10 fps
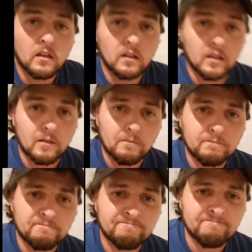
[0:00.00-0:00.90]

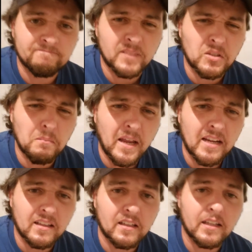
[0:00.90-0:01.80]
It's
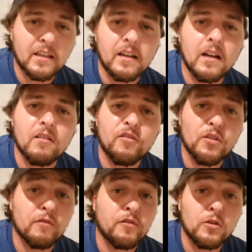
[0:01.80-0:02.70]
mainly
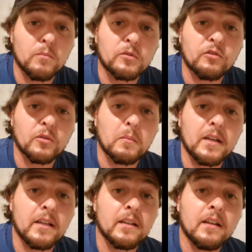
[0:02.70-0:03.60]
for the fumes for
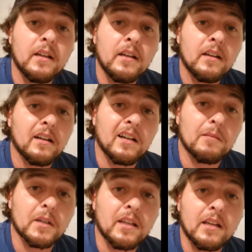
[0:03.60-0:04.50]
me.
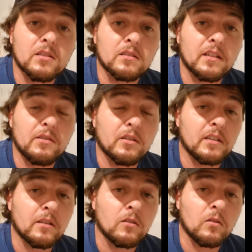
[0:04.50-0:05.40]
Occasionally you
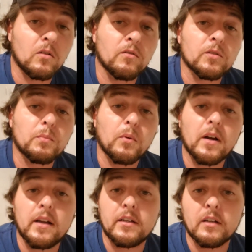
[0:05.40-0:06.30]
could get a little
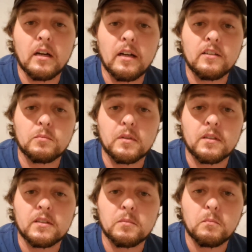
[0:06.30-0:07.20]
overspray in your eyes,
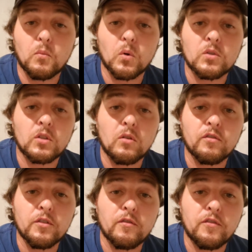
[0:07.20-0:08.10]
but it's more so
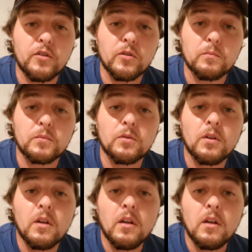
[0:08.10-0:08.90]
for the fumes.